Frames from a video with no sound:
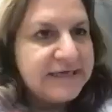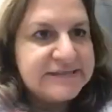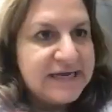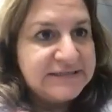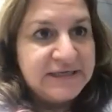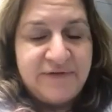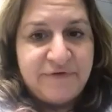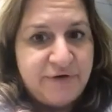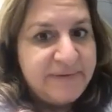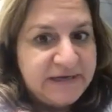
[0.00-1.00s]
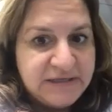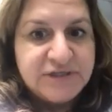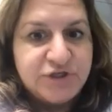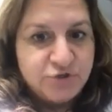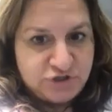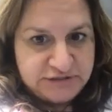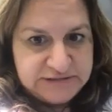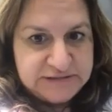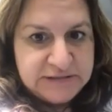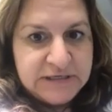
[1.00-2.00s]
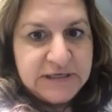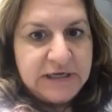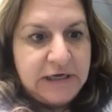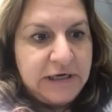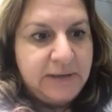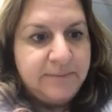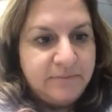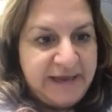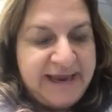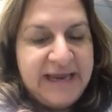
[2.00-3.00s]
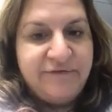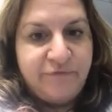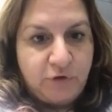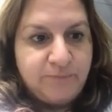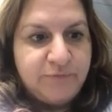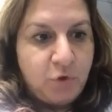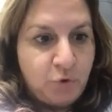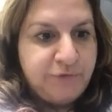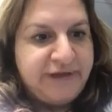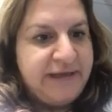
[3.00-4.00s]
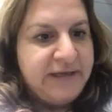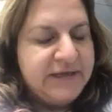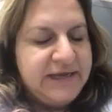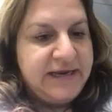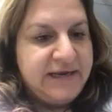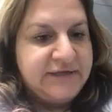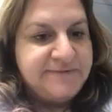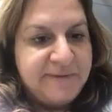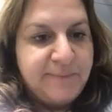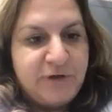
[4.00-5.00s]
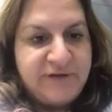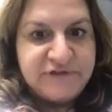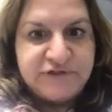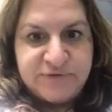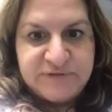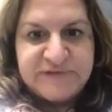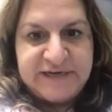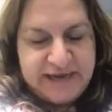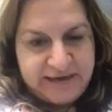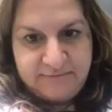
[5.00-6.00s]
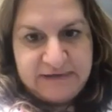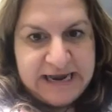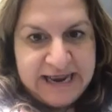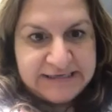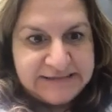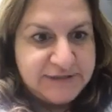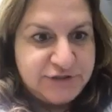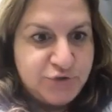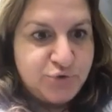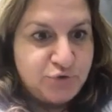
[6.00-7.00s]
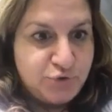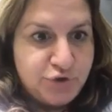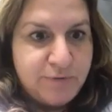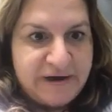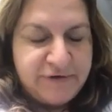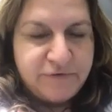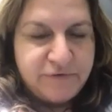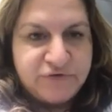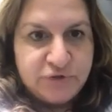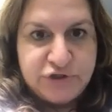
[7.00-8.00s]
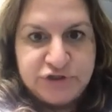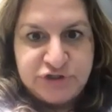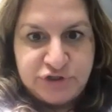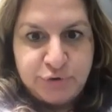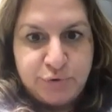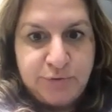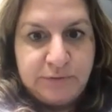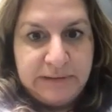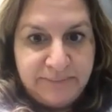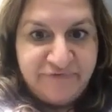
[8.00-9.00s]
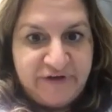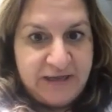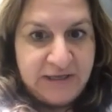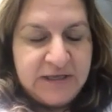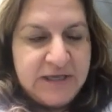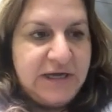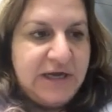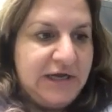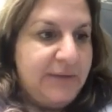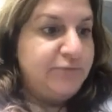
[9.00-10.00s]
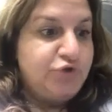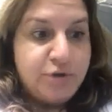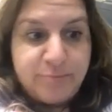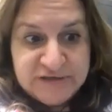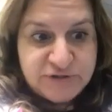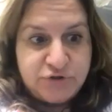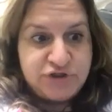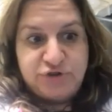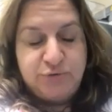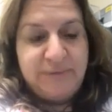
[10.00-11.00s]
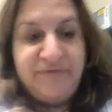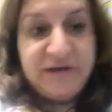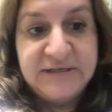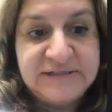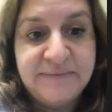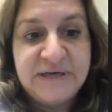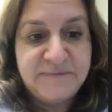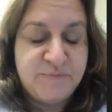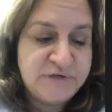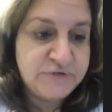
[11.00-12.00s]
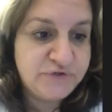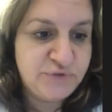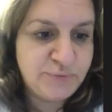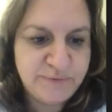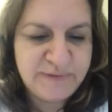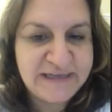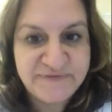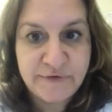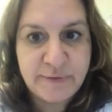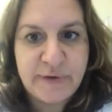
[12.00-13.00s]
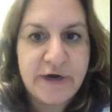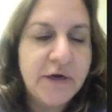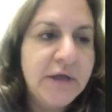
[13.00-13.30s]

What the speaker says: not done at very many institutions, a handful only. And people have to do some digging and ask, do your microsurgeons do lympha? Do your breast surgeons do lympha? Because sometimes breast surgeons will, but that's very rare.